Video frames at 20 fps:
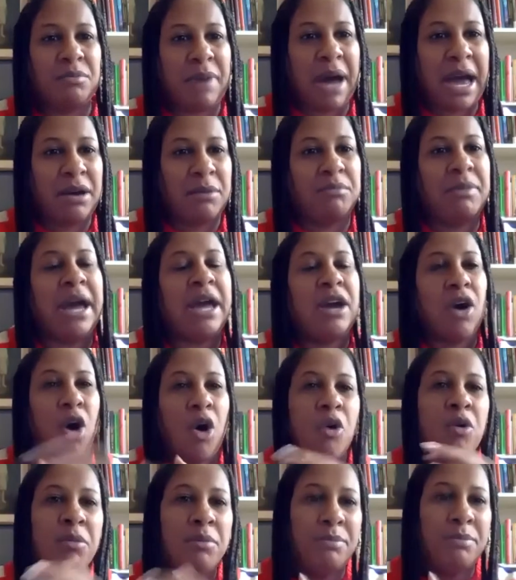my
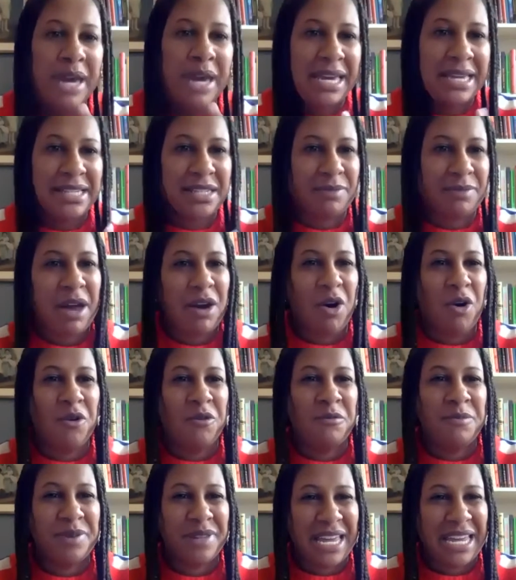home base, my
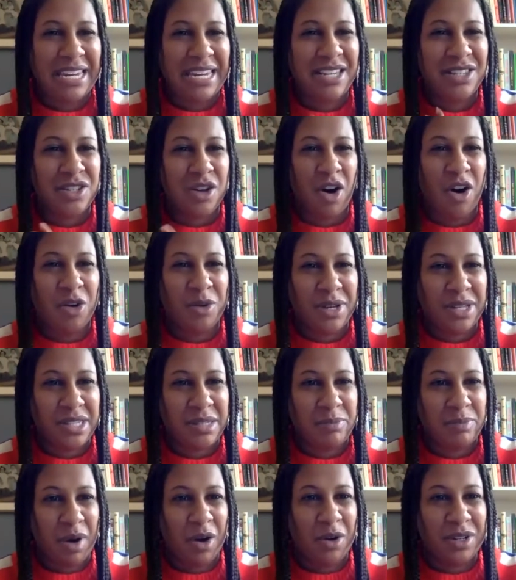home plate is always
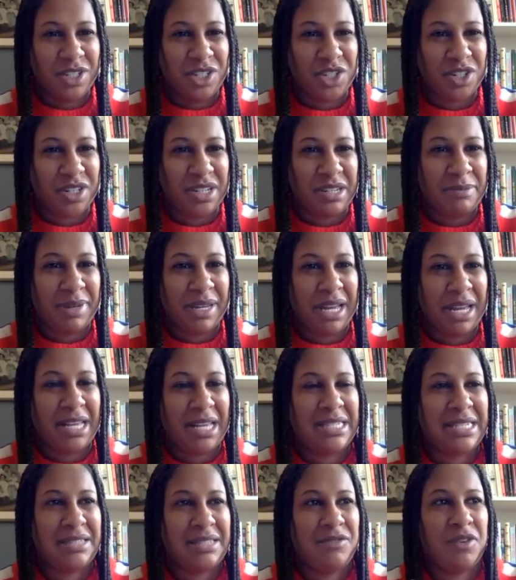poetry
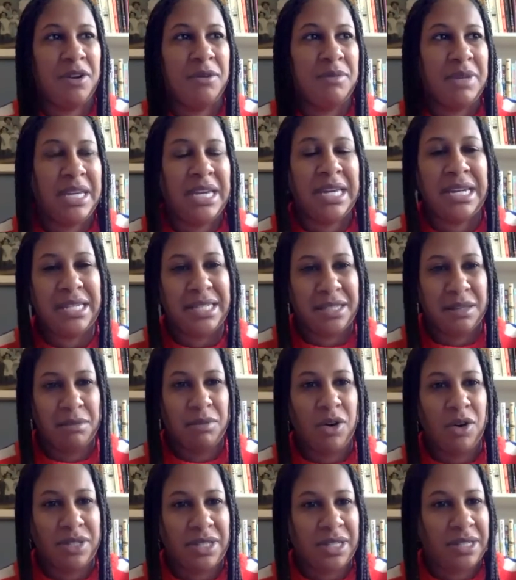because for me it is the
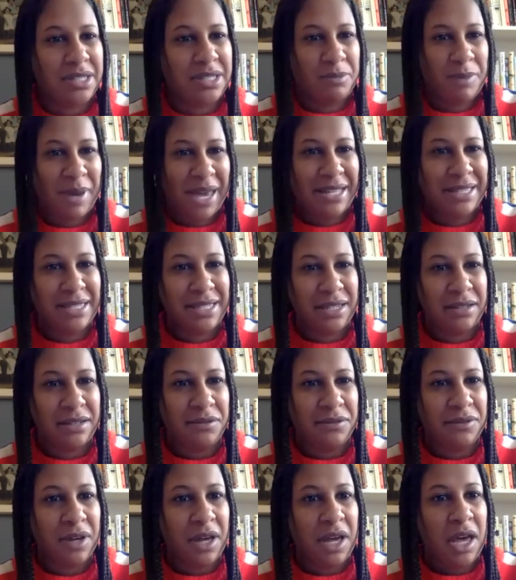most
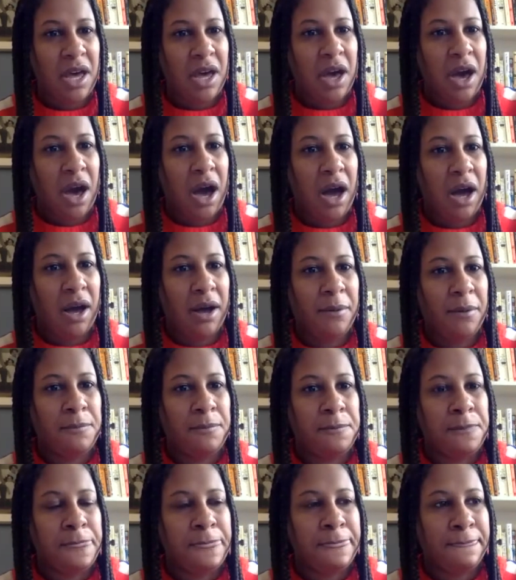expansive,
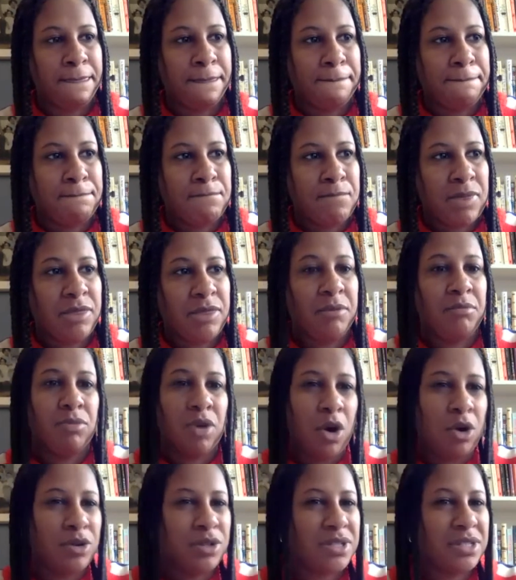the
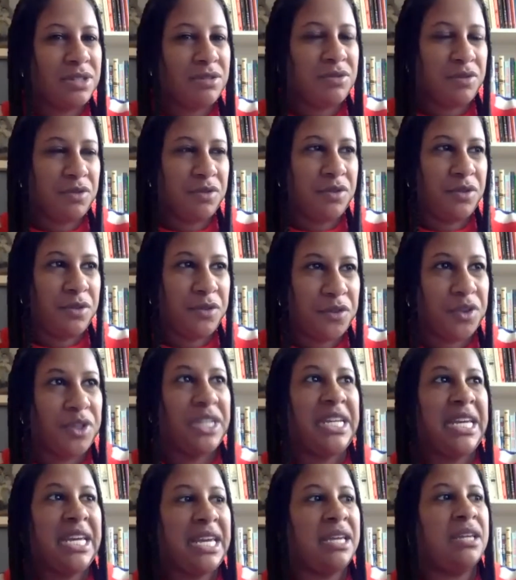most
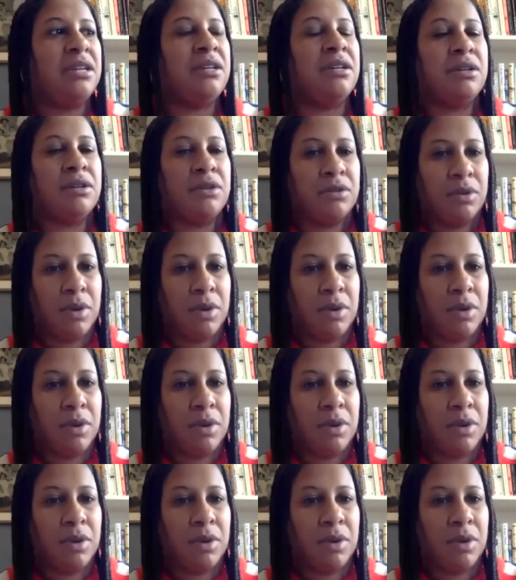freeing,